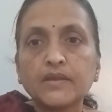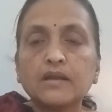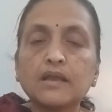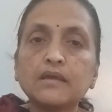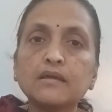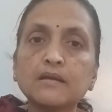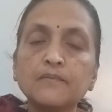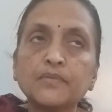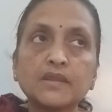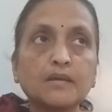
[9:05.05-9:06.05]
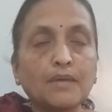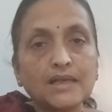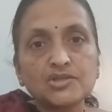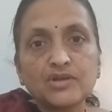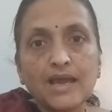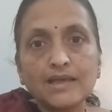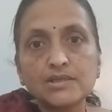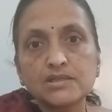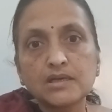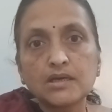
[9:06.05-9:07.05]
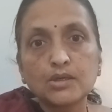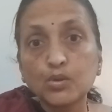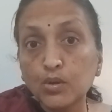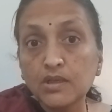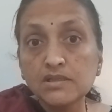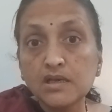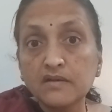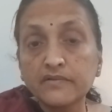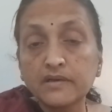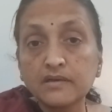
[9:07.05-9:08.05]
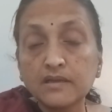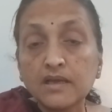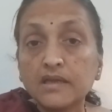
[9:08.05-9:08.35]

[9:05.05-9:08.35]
Like the master has told the servant,